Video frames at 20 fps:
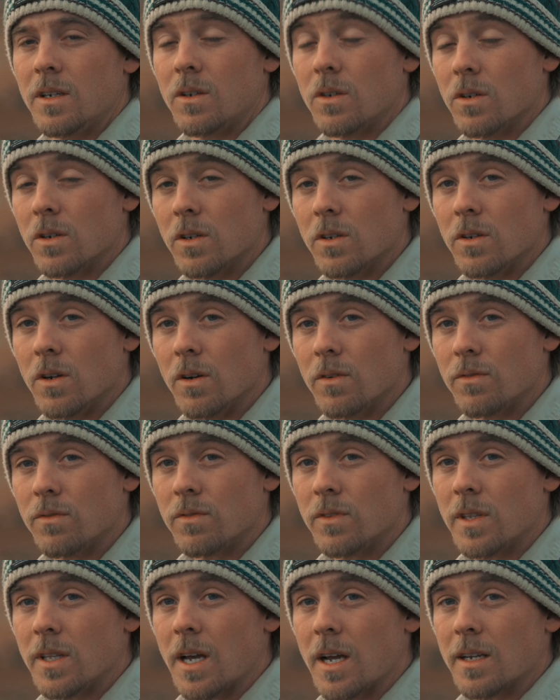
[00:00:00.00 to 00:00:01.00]
good enough
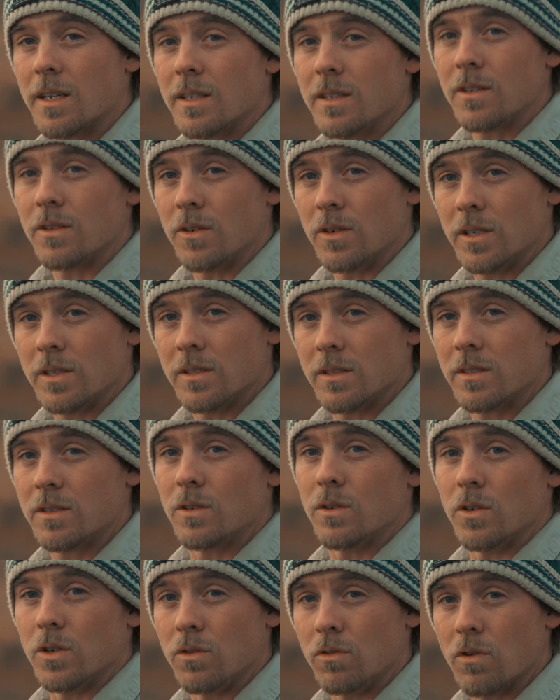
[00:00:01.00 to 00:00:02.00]
that there is
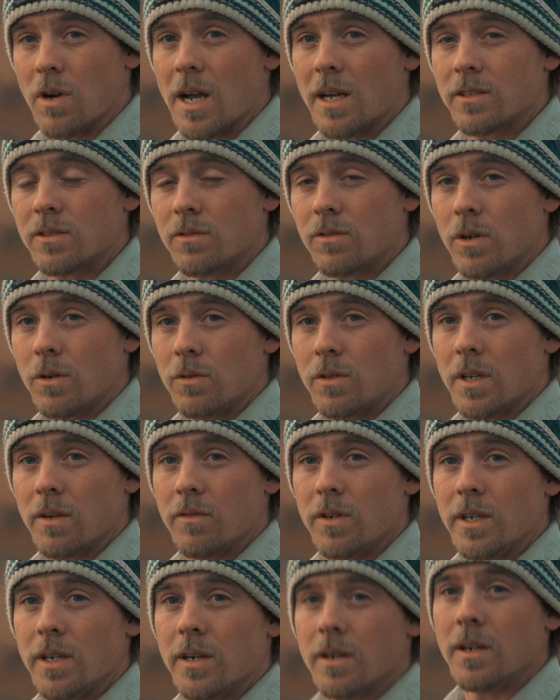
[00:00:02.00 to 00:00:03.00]
good grass growth
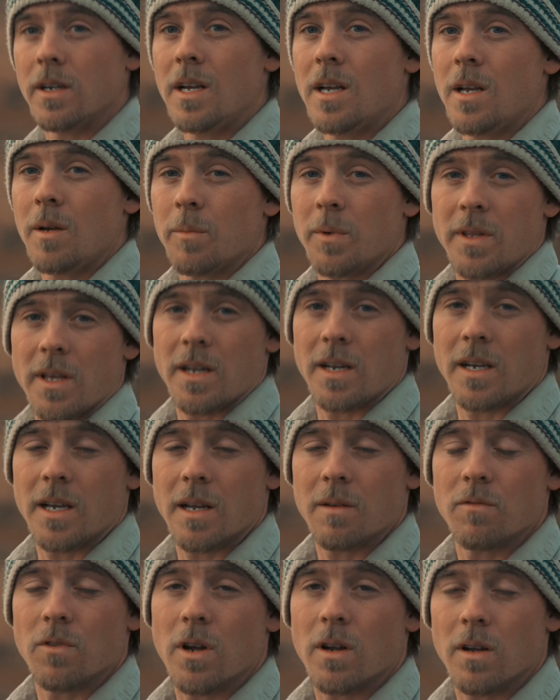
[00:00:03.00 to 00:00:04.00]
every year. But then
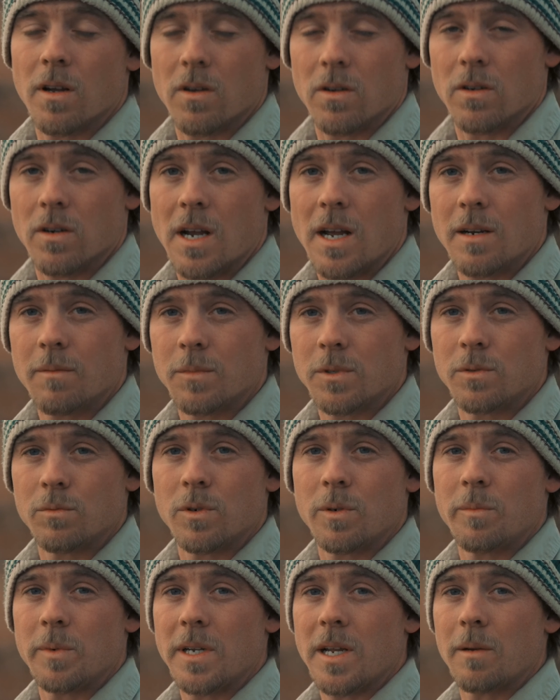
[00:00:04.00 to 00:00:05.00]
again, our animals
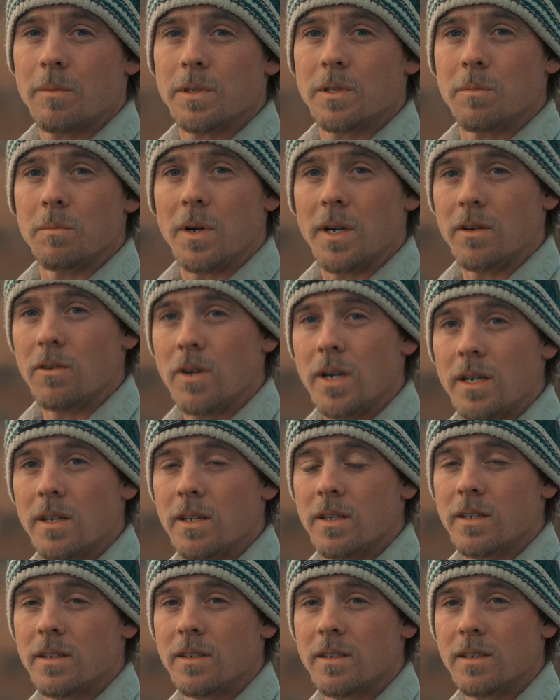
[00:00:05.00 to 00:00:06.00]
would have been able to
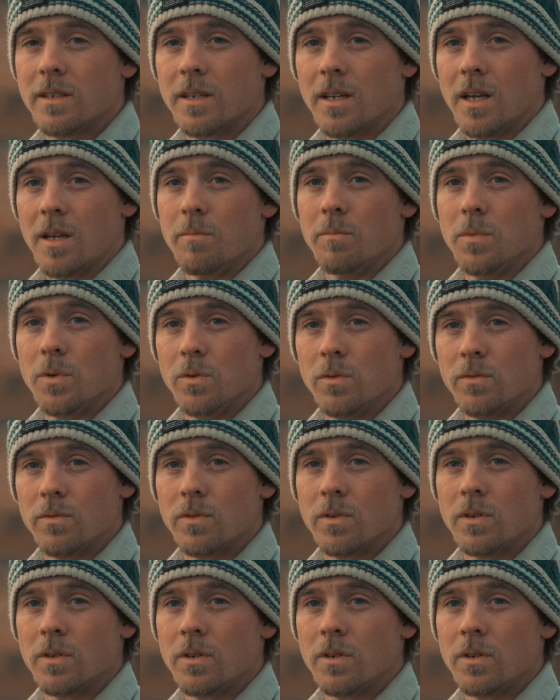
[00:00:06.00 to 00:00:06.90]
migrate and move.